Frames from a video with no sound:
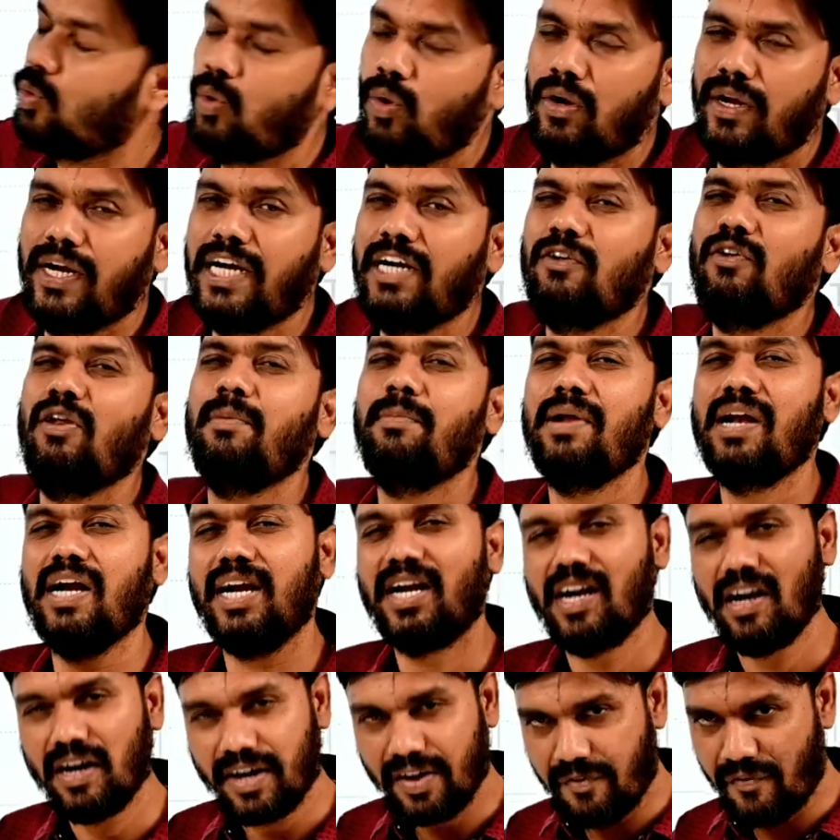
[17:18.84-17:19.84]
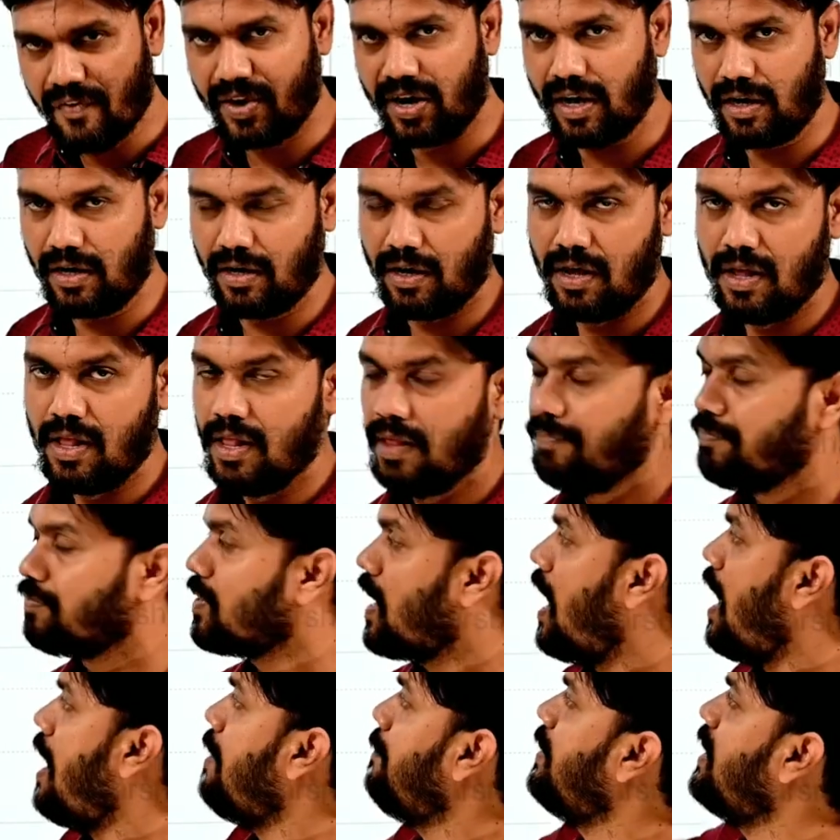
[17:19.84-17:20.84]
tool, it will be little difficult.
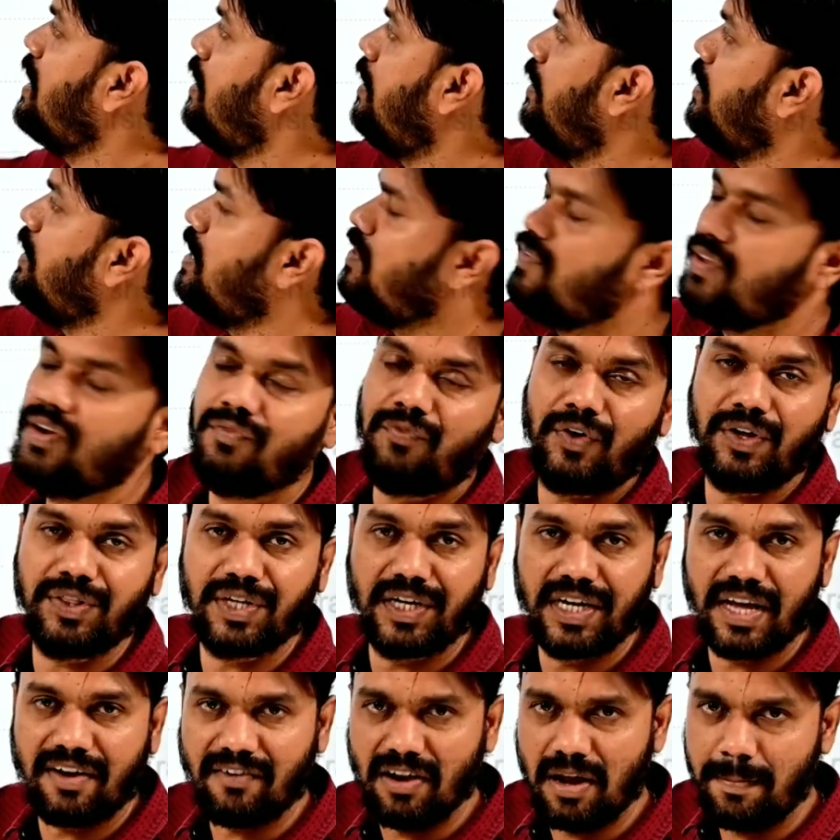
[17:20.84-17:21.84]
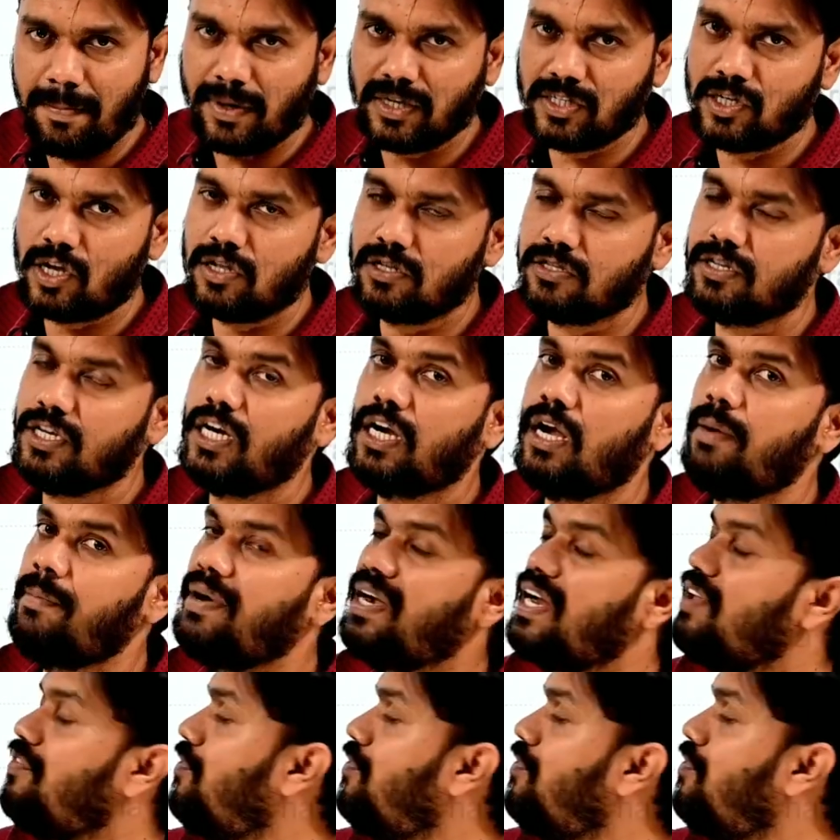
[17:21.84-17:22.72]
I mean, even for the developers also, it will be